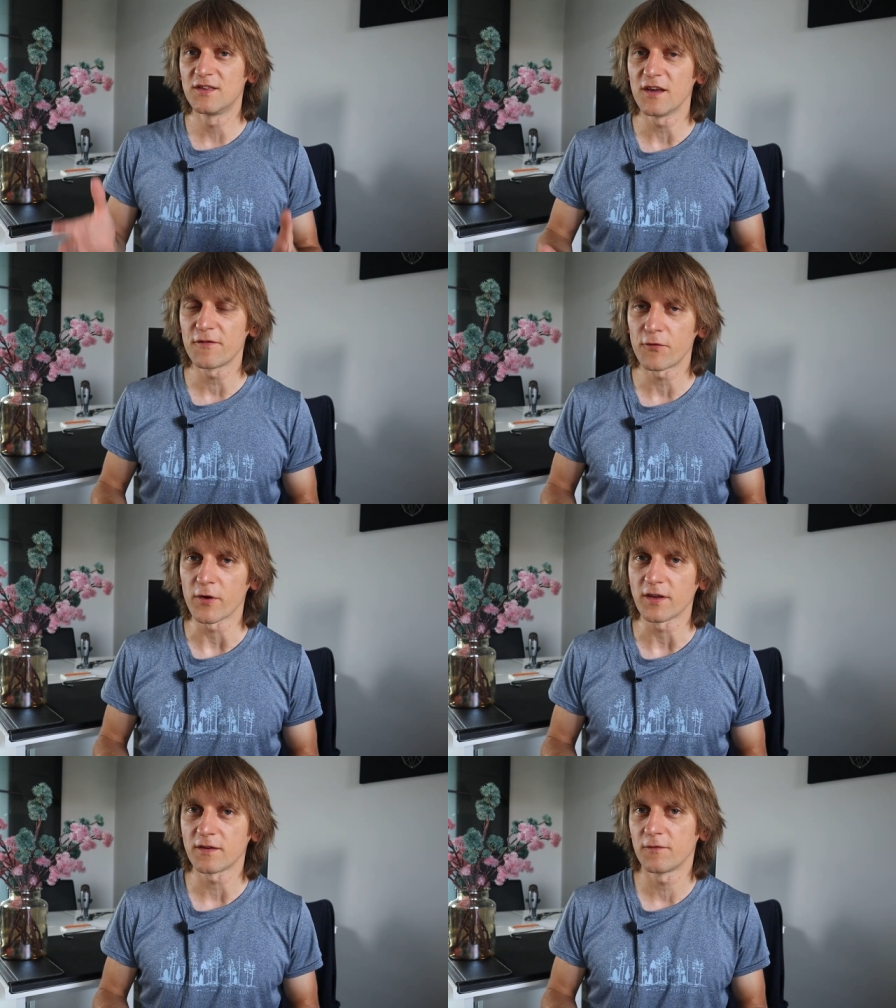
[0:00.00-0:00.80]

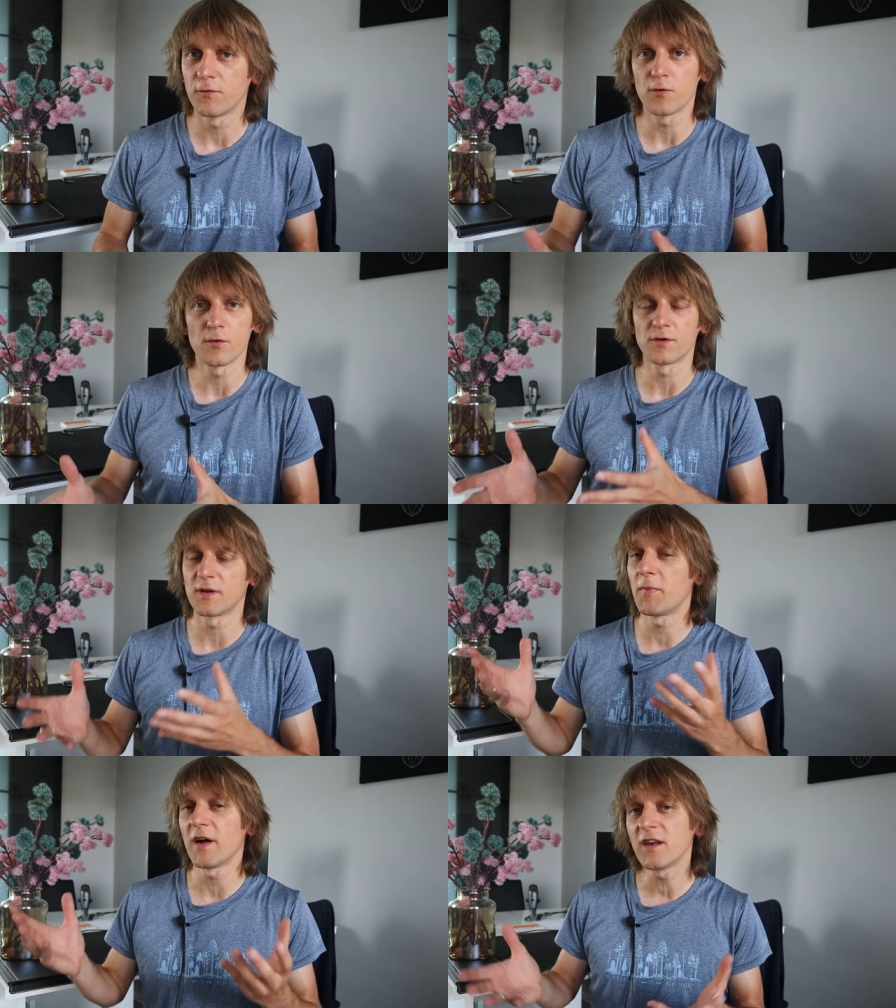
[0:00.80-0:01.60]
different for
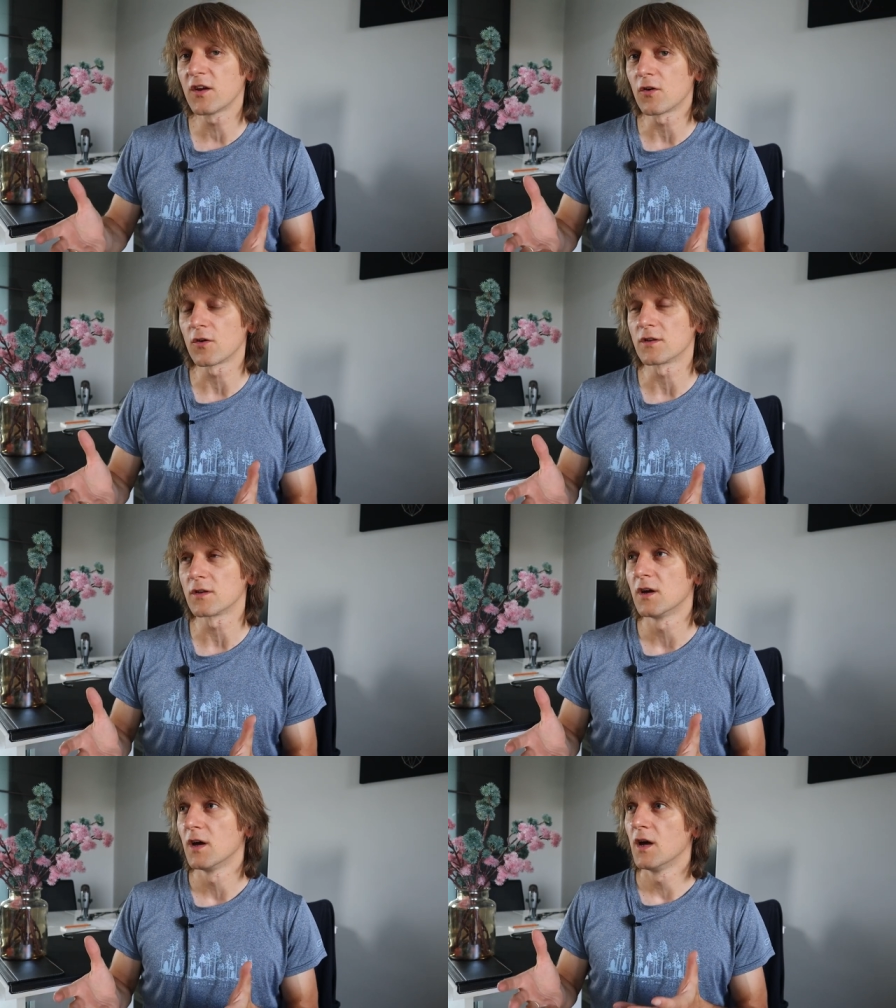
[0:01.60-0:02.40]
depending
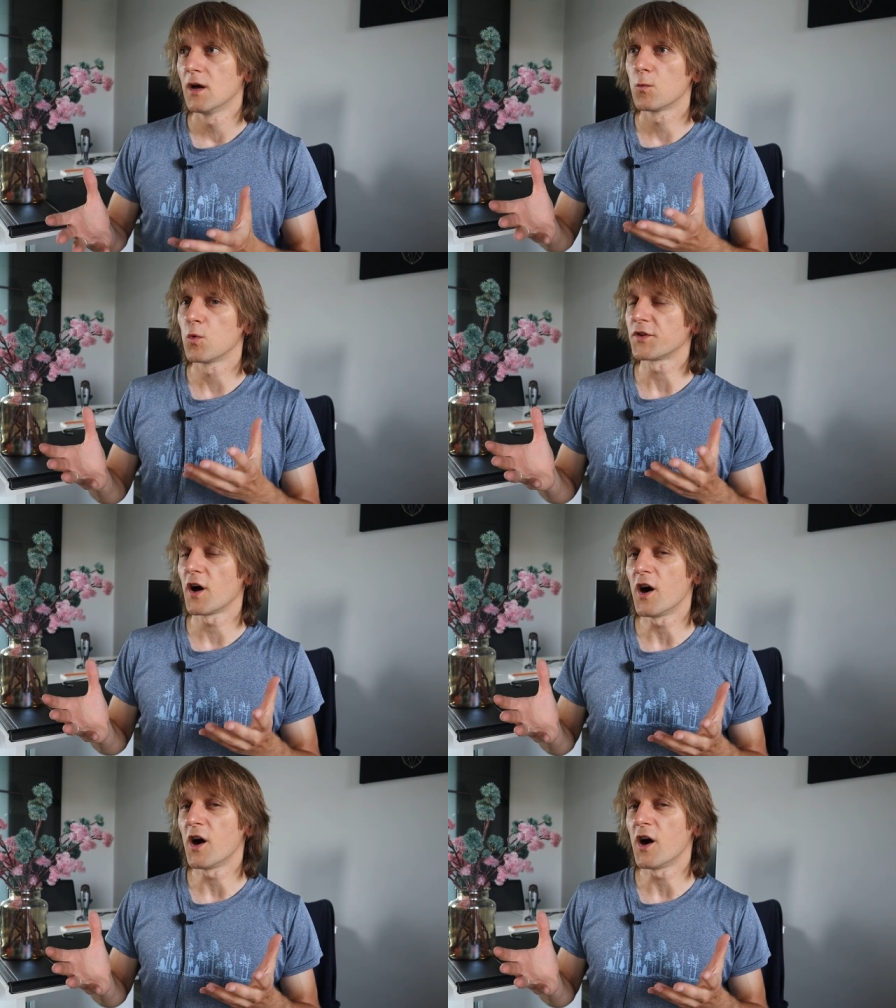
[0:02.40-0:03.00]
on what